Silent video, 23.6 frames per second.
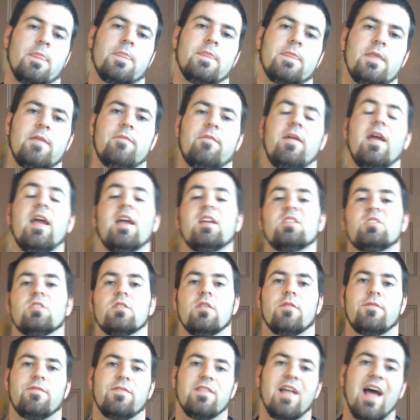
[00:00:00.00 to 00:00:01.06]
The advantage of
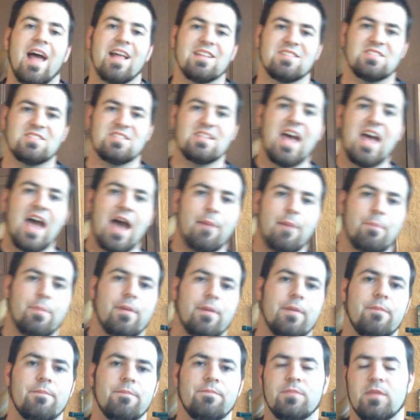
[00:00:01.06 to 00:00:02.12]
the flat snap
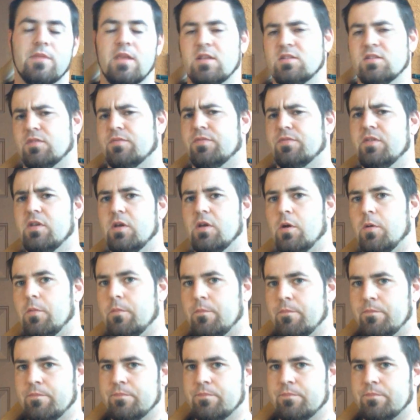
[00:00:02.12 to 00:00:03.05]
is a few.